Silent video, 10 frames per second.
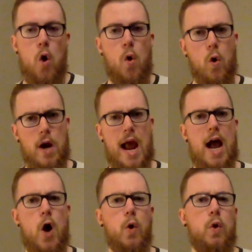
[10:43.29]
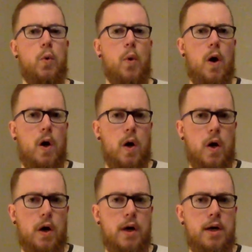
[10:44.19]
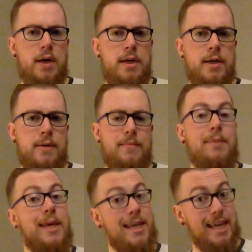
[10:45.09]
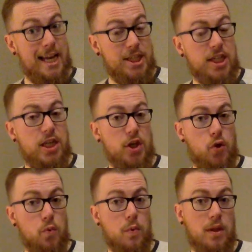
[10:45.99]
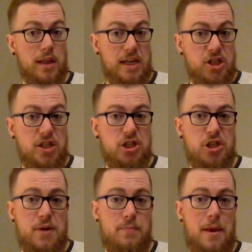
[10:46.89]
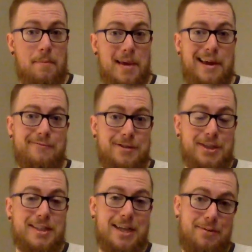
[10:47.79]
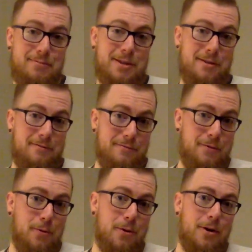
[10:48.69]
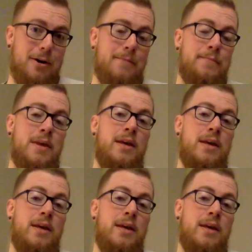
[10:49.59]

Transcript: Or how you are maybe engaging in a new relationship that may have just come to the fore